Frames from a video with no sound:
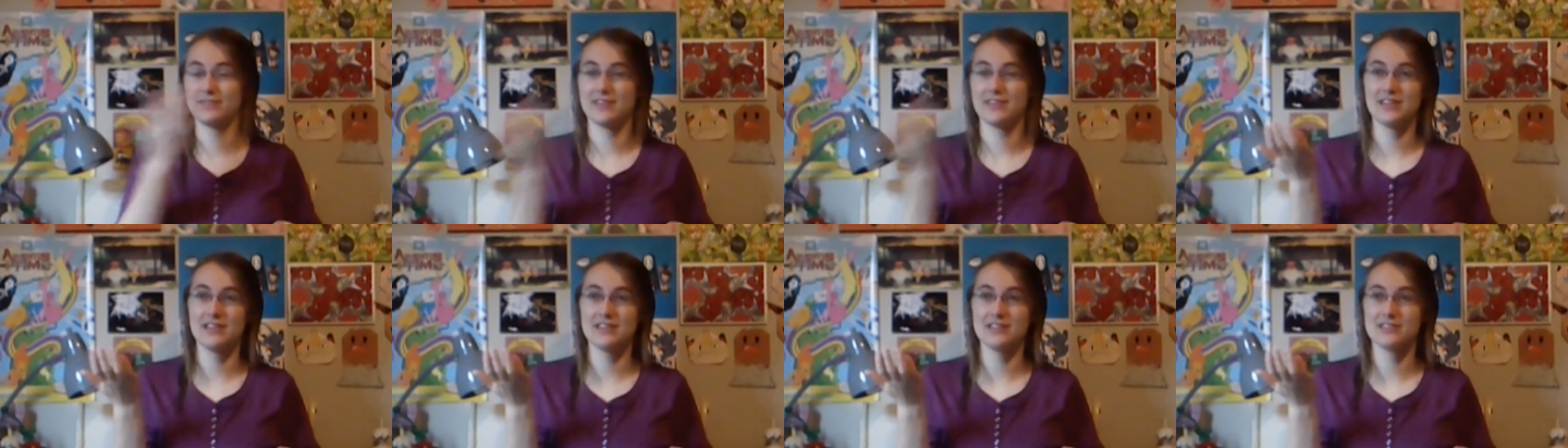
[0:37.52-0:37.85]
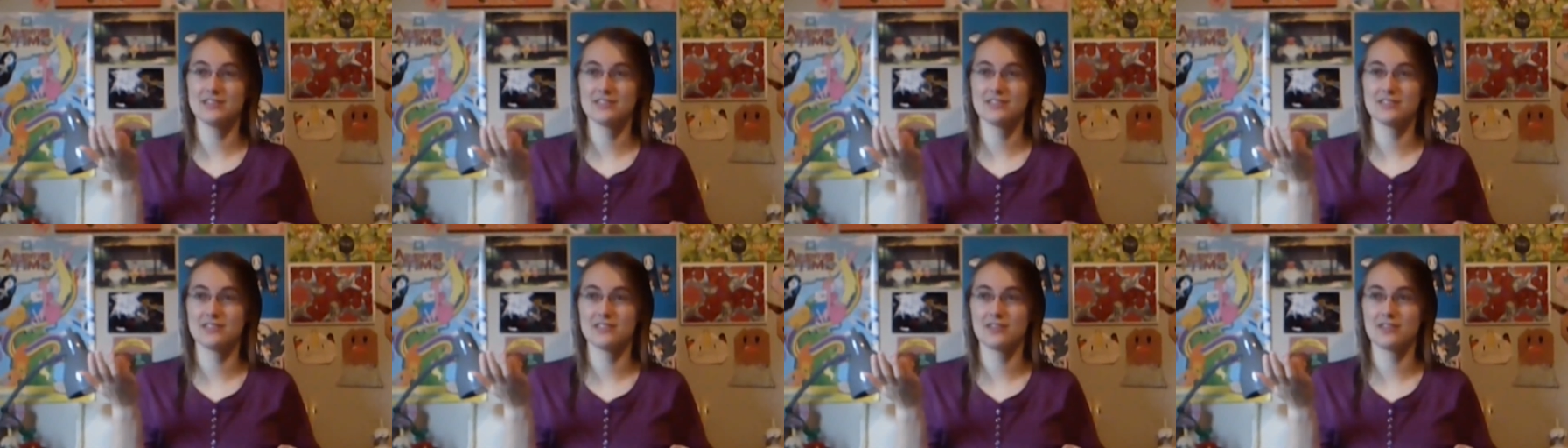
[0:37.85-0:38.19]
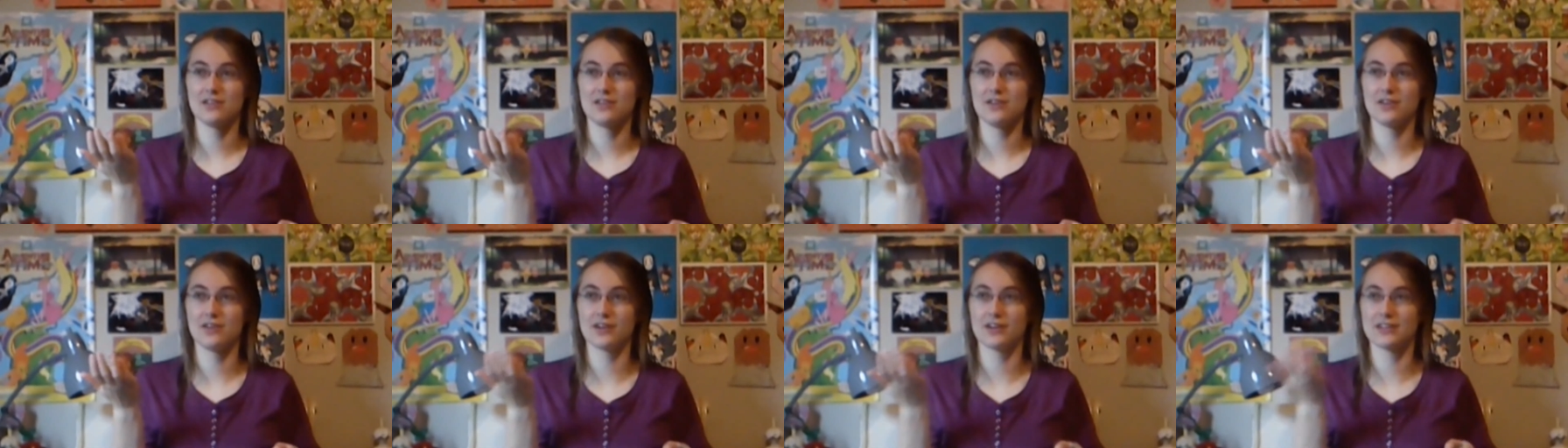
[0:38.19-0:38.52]
he's
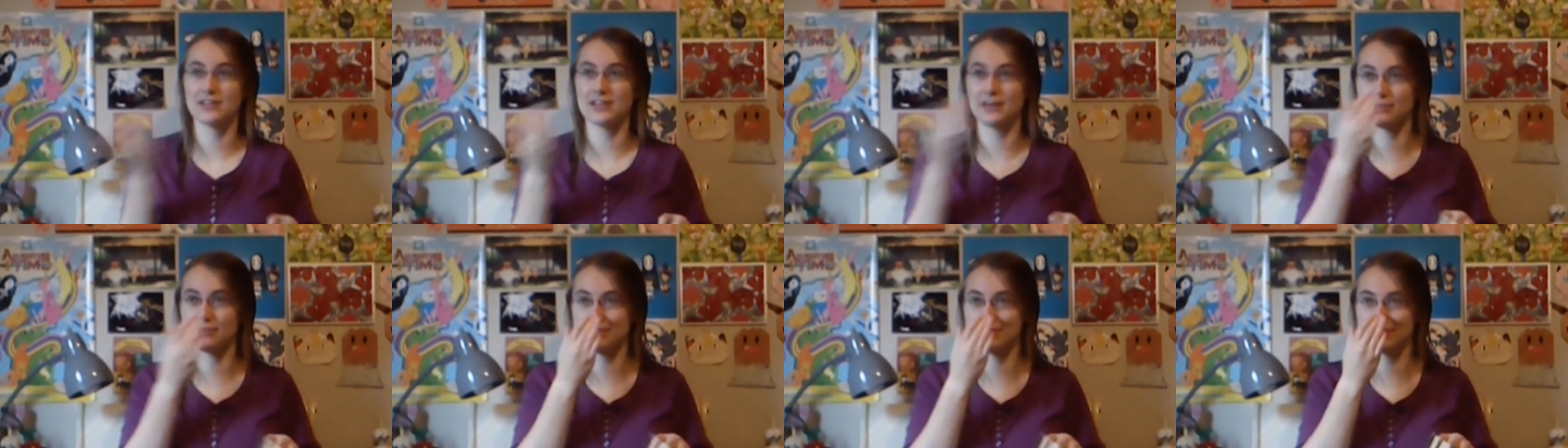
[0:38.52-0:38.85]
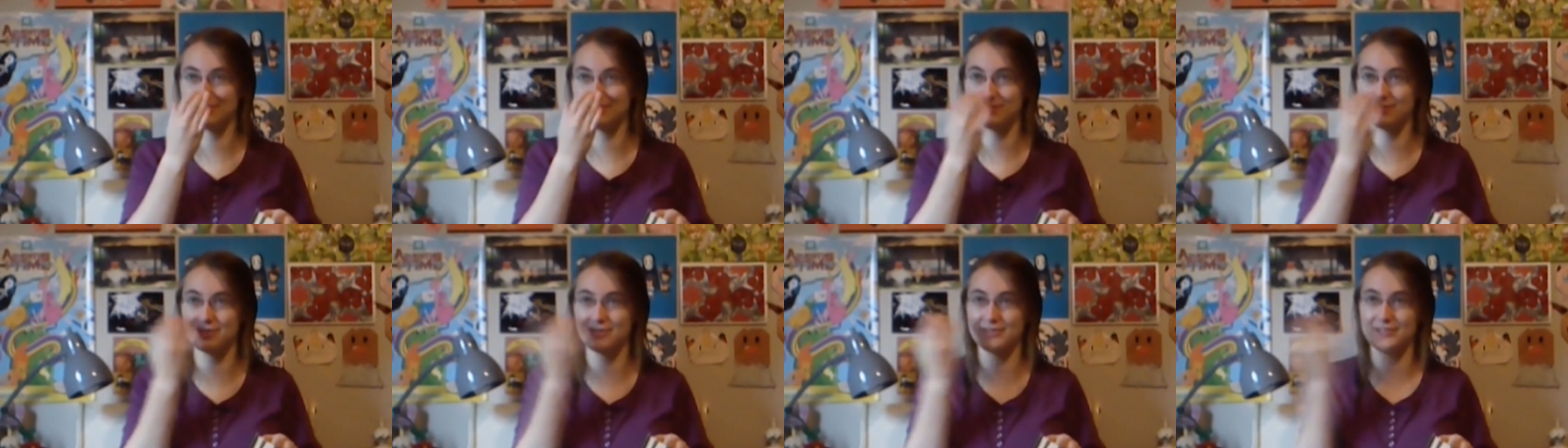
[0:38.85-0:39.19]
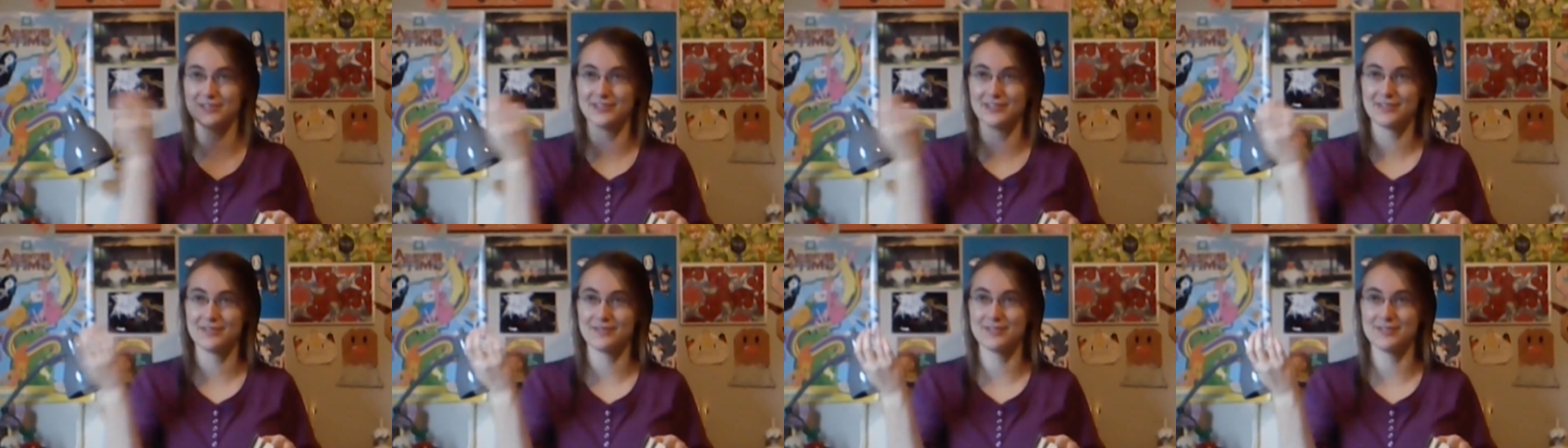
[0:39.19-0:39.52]
hooked up to
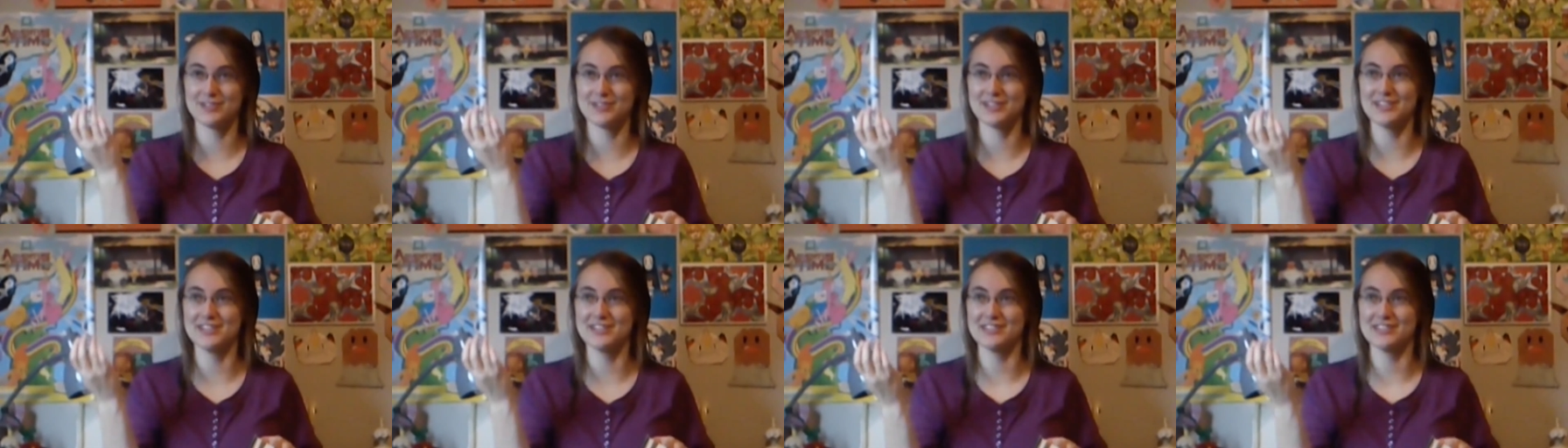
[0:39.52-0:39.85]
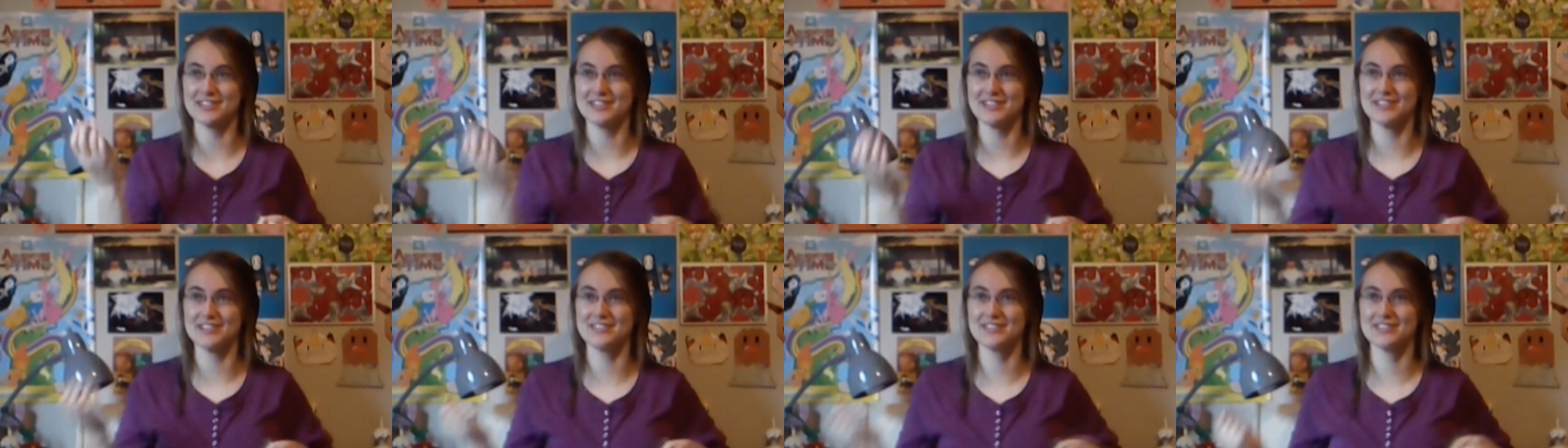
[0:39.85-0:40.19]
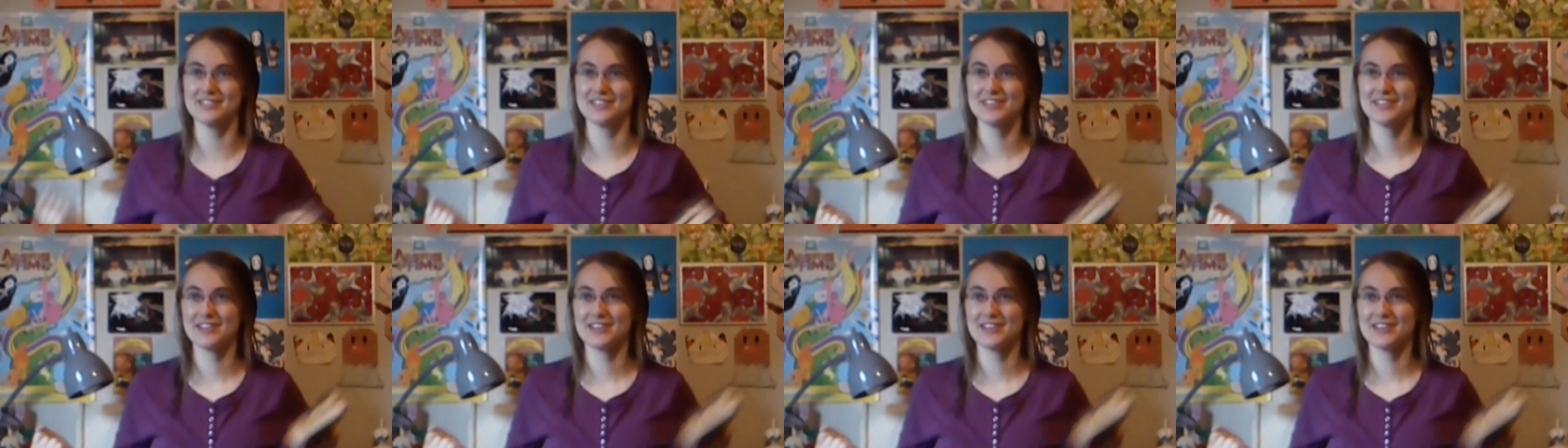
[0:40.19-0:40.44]
machines and he's